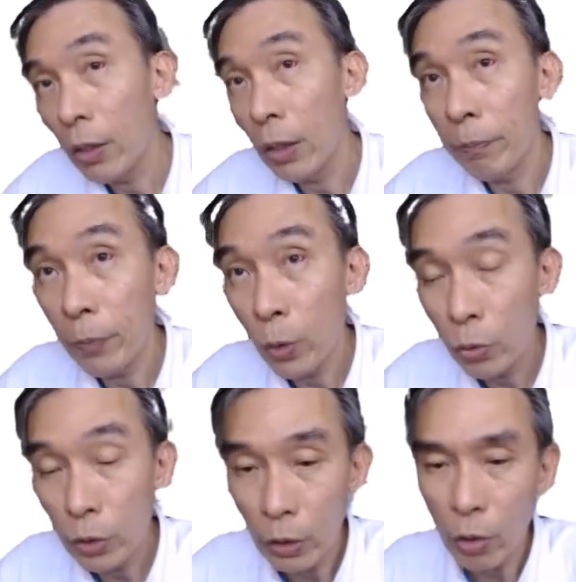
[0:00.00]
all the
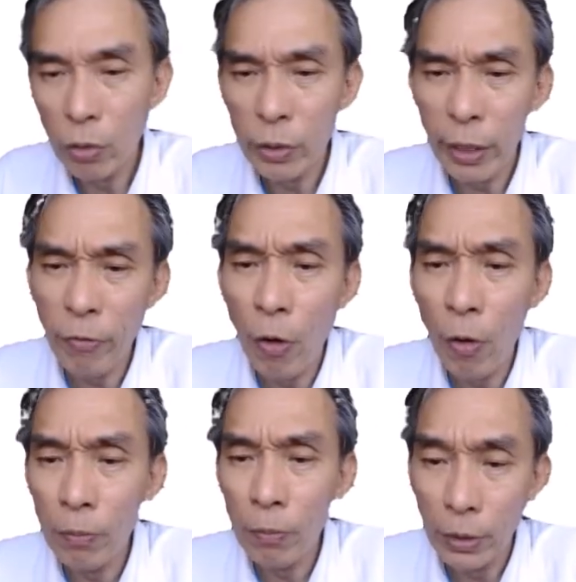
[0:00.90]
contact forms,
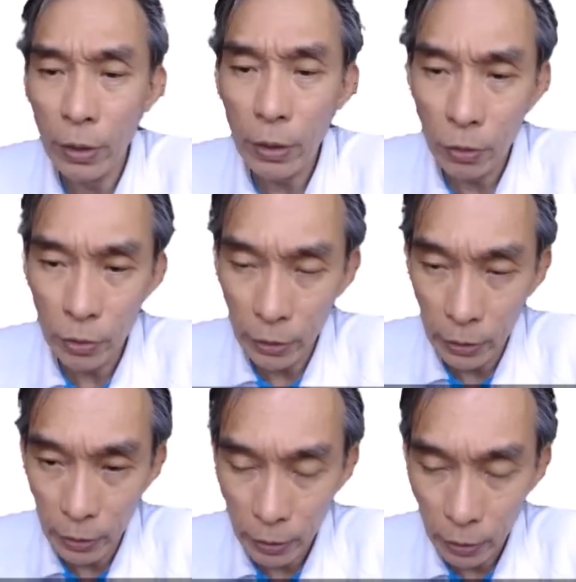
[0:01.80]
all the
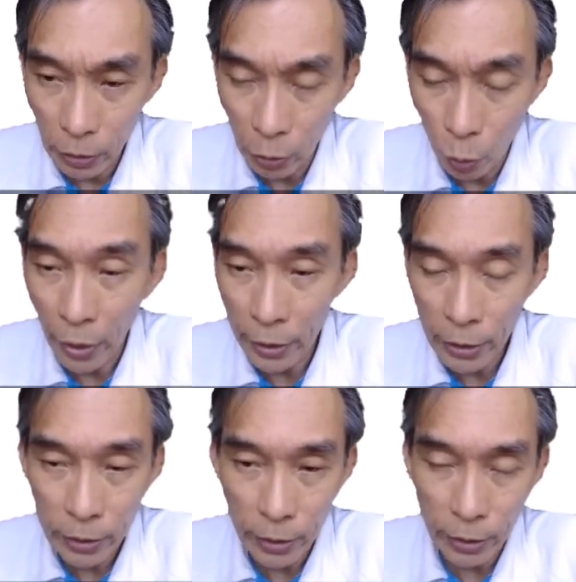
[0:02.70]
inquiries that you